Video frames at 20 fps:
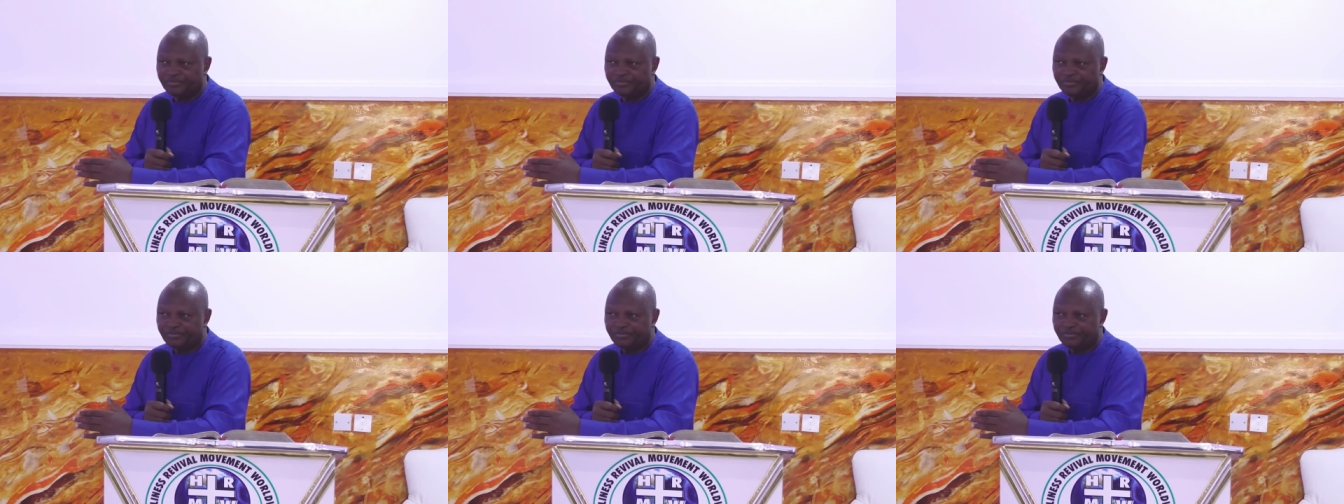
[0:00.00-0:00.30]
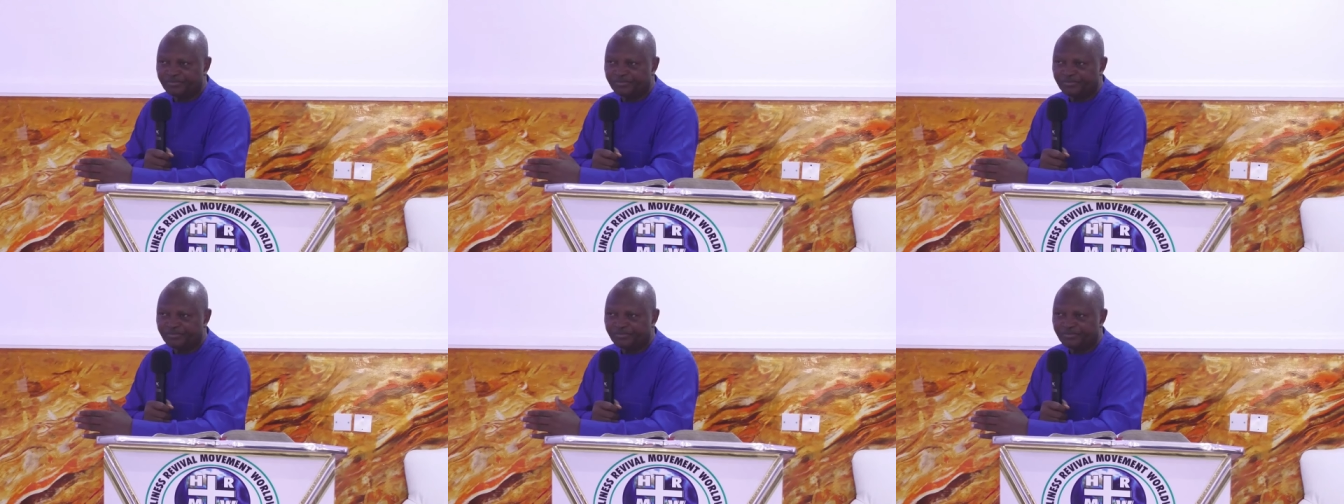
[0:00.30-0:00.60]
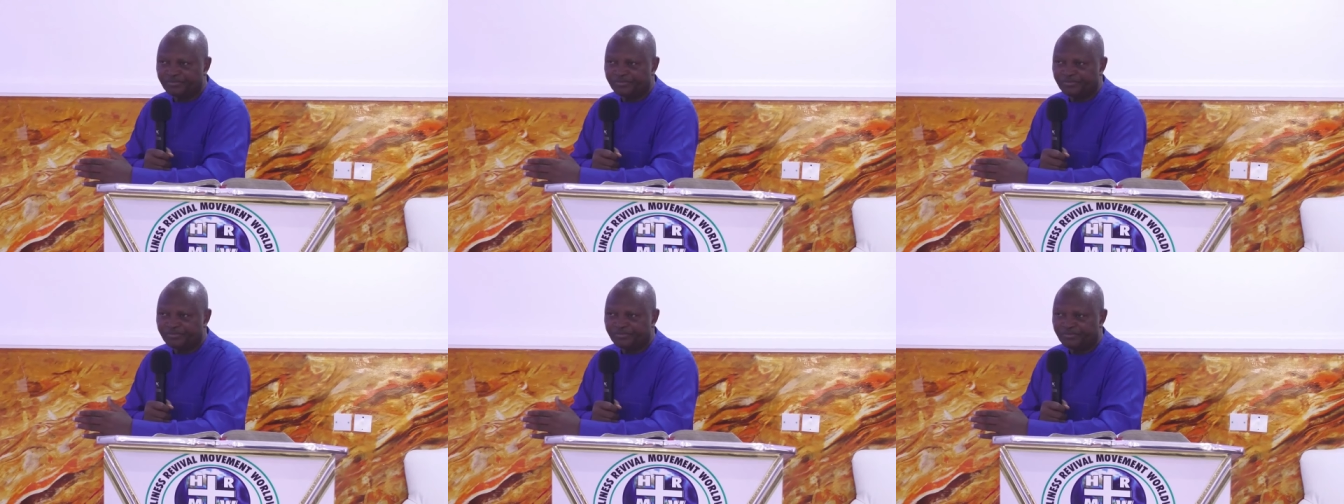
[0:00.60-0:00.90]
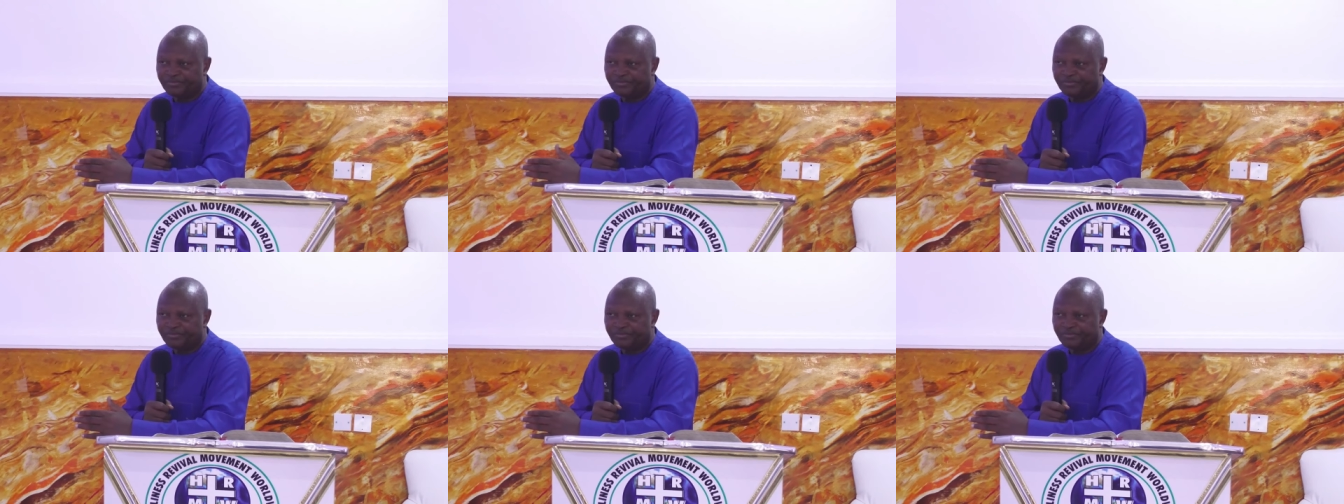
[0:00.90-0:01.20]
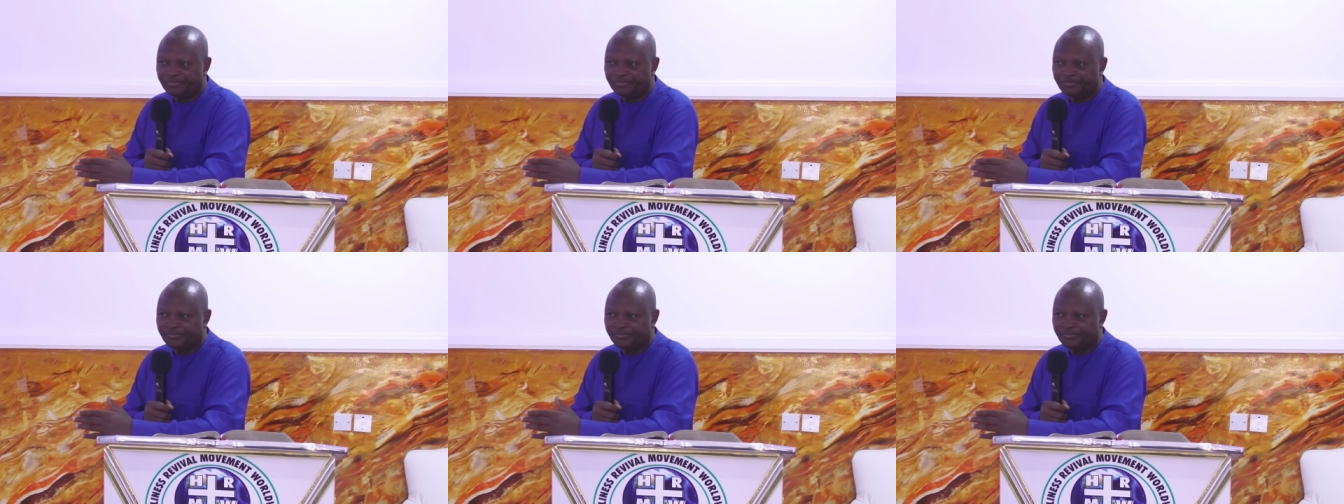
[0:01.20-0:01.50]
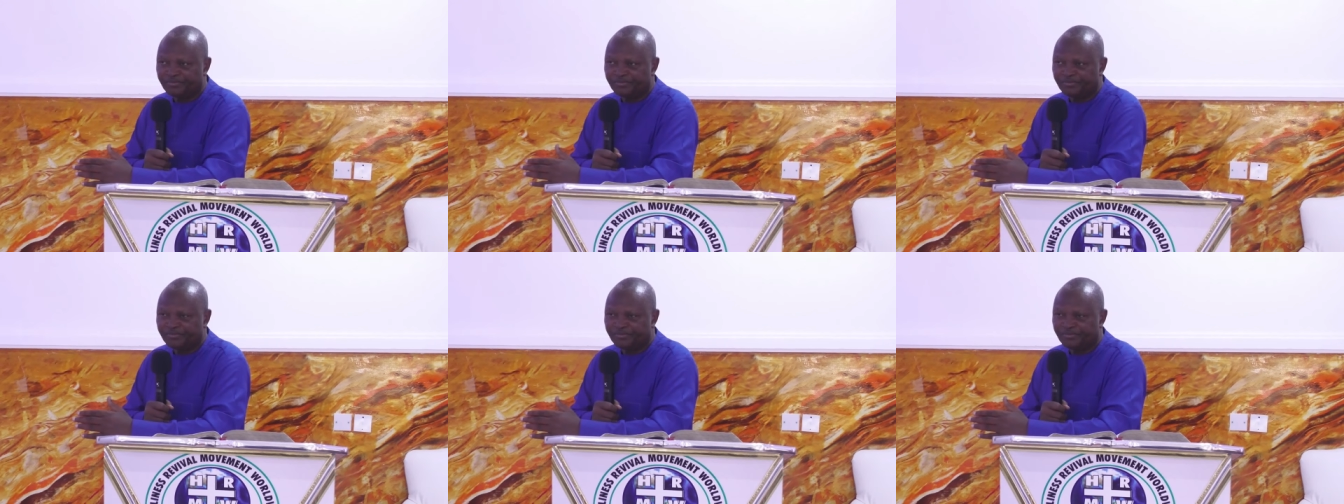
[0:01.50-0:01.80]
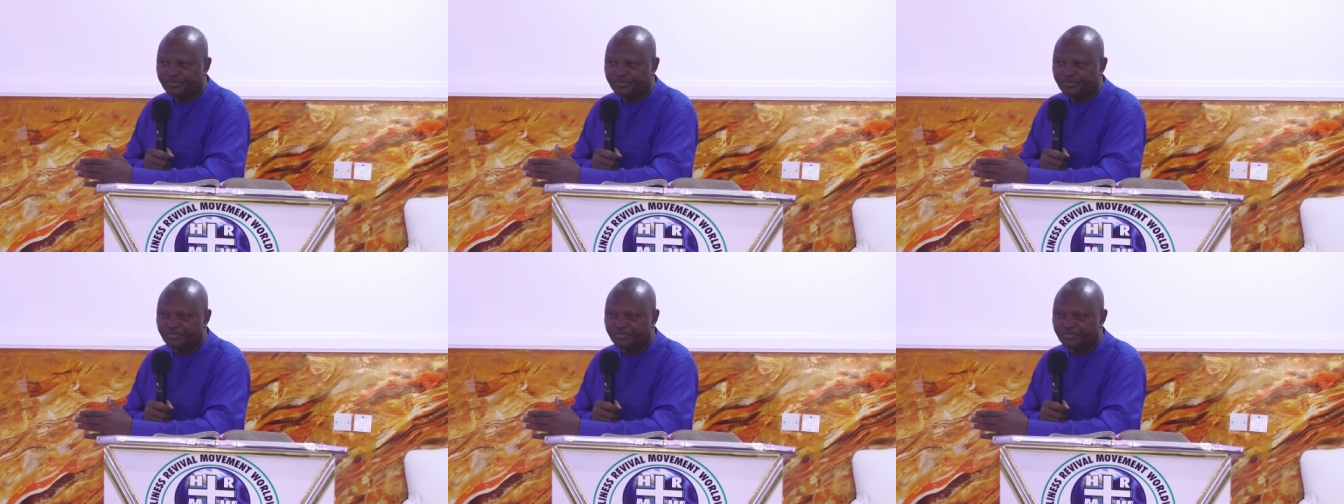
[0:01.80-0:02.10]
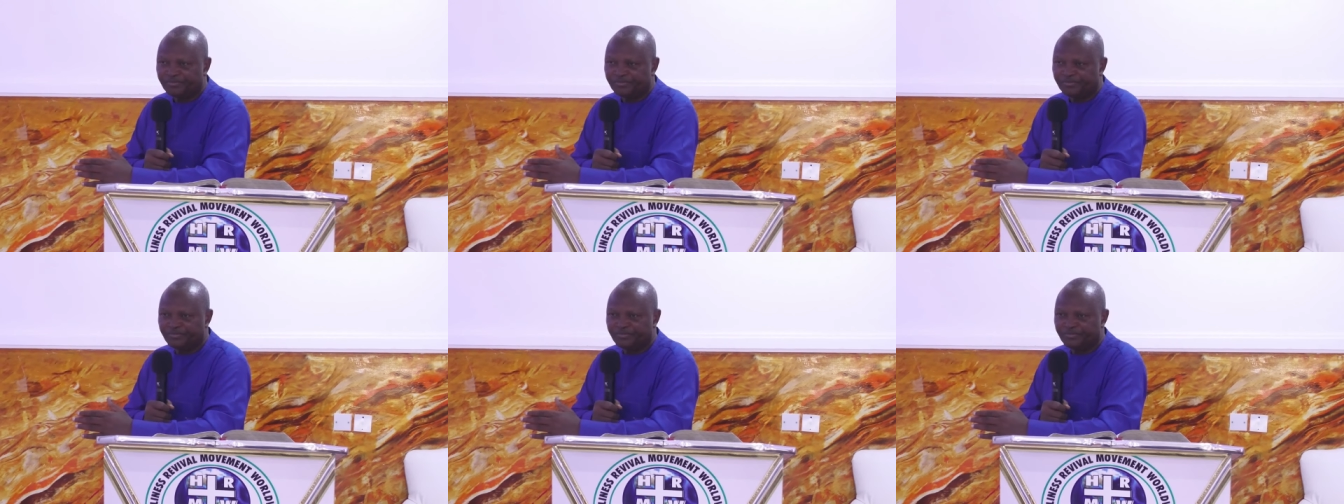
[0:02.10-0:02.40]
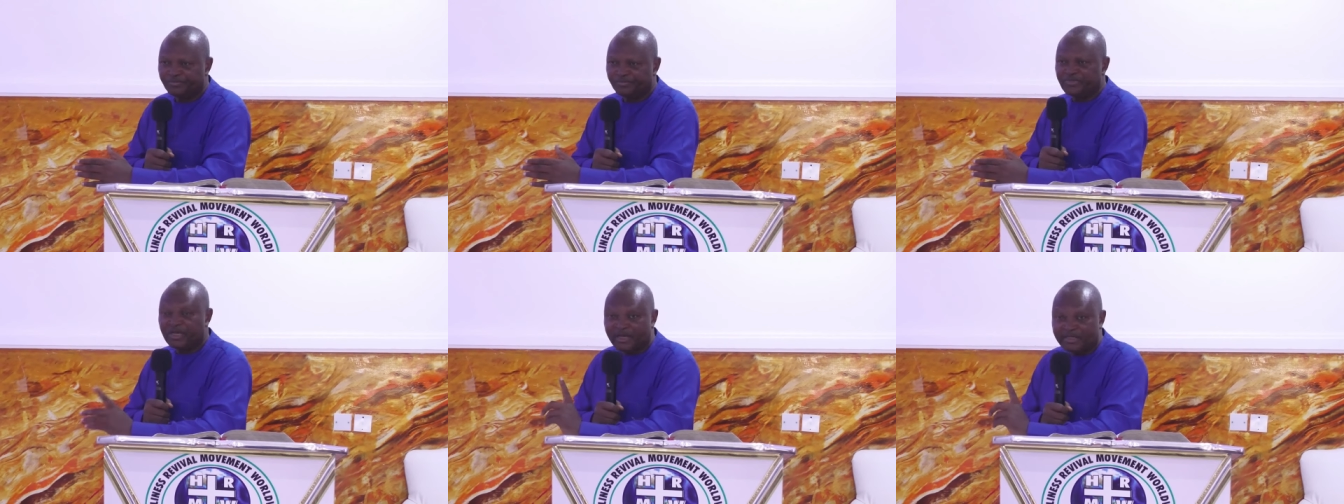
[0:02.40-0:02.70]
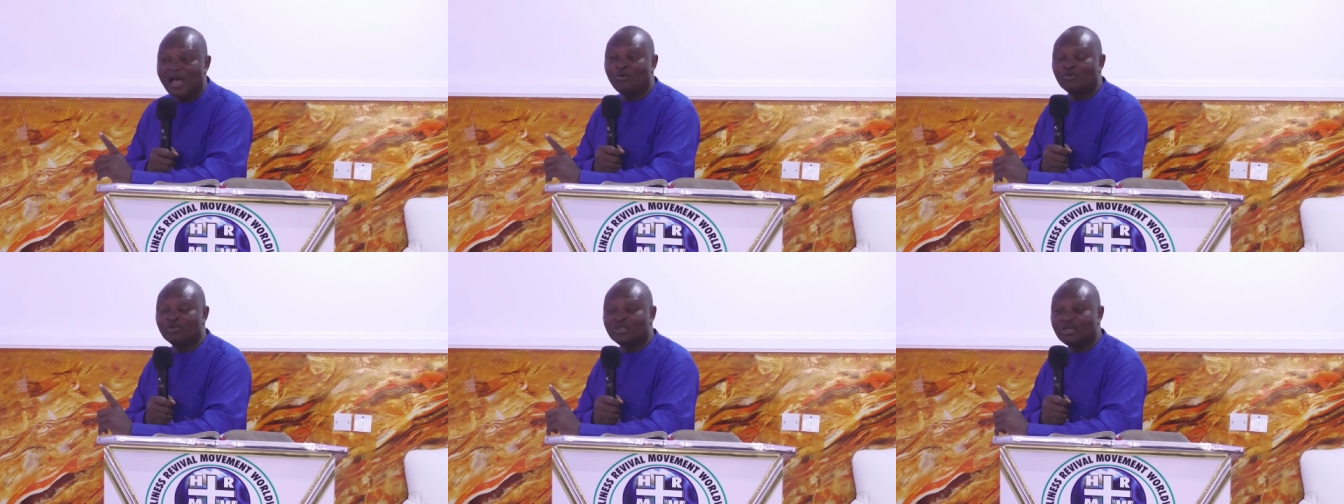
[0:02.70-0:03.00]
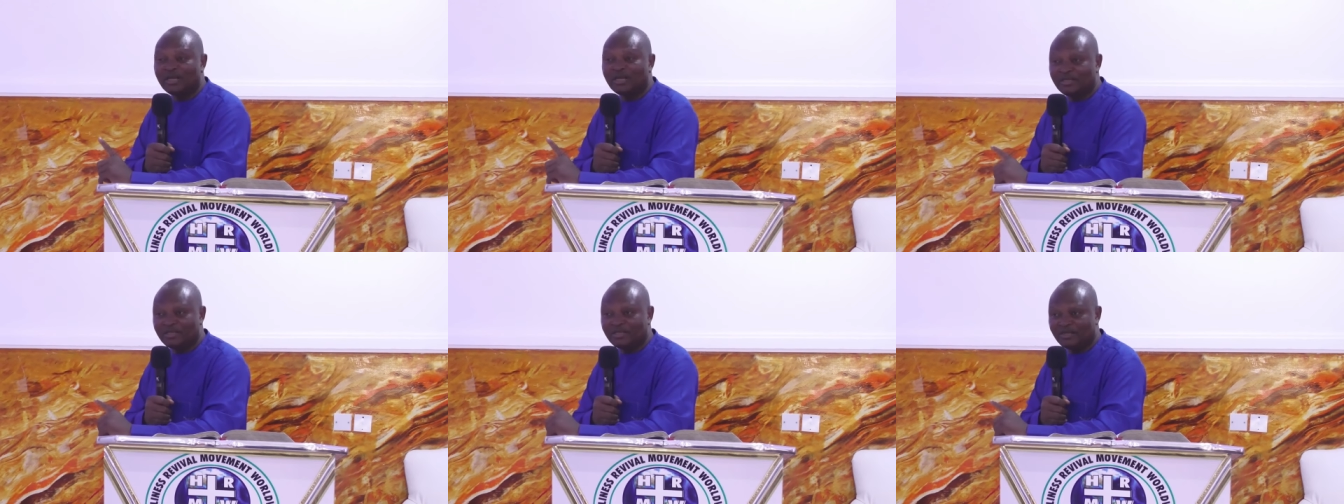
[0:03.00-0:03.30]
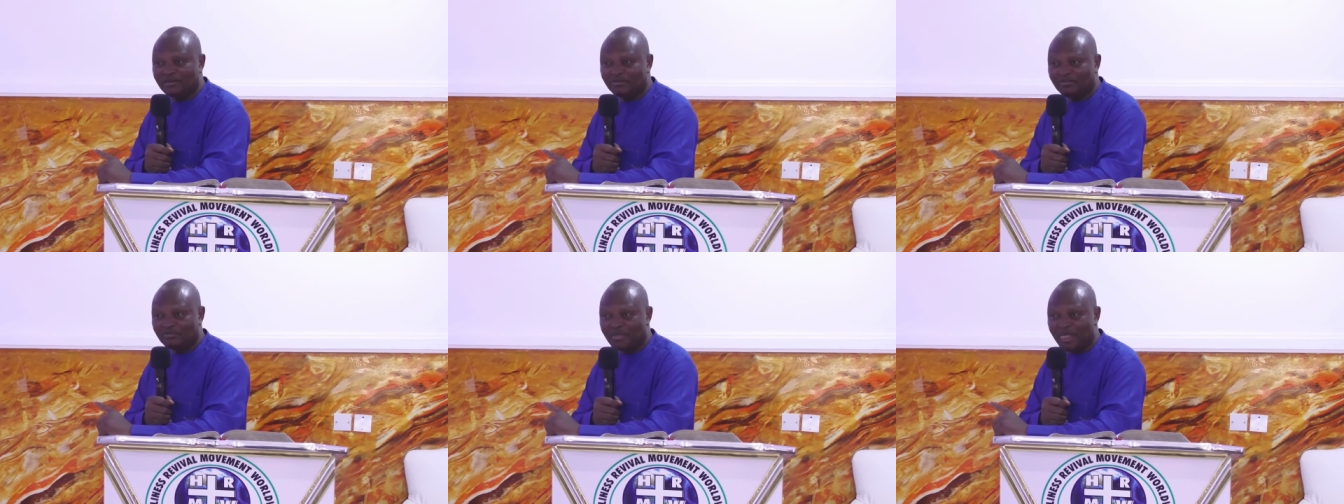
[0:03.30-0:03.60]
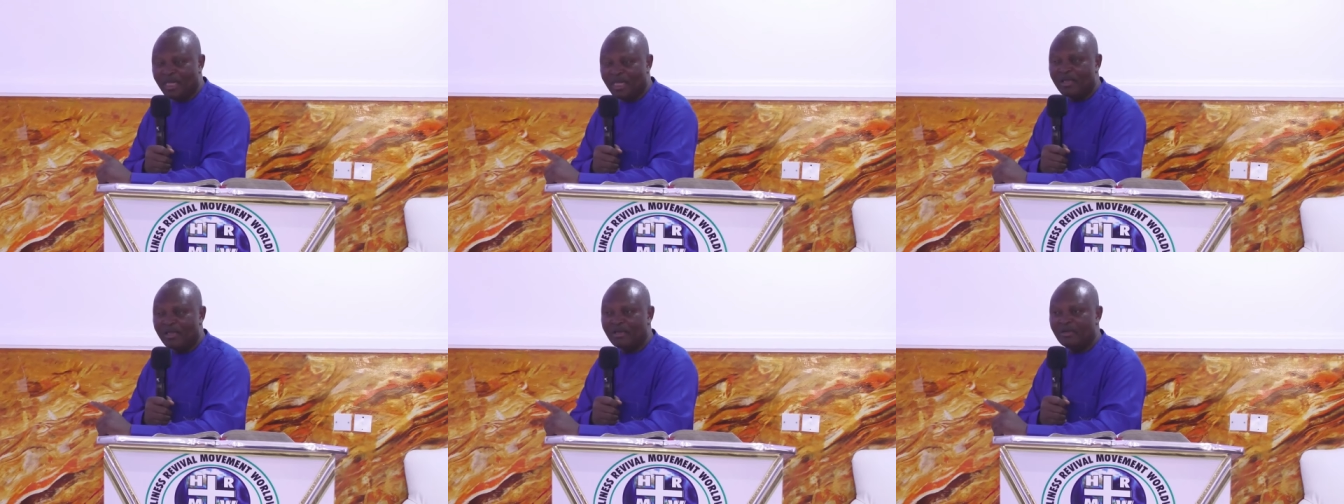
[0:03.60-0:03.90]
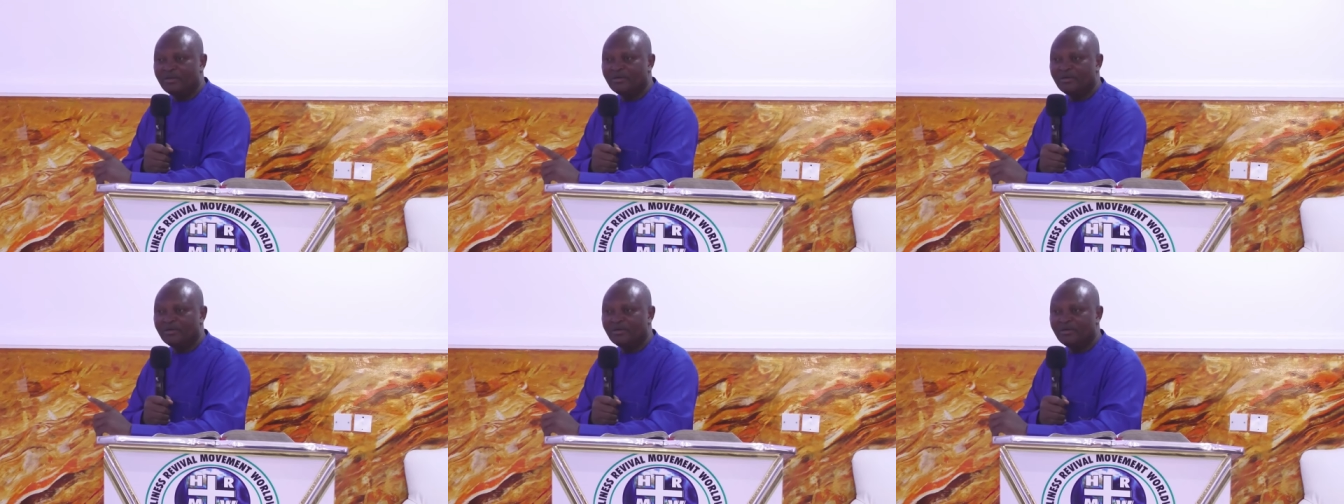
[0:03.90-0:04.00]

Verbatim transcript: Don't change your mouth. Say the thing you said outside him.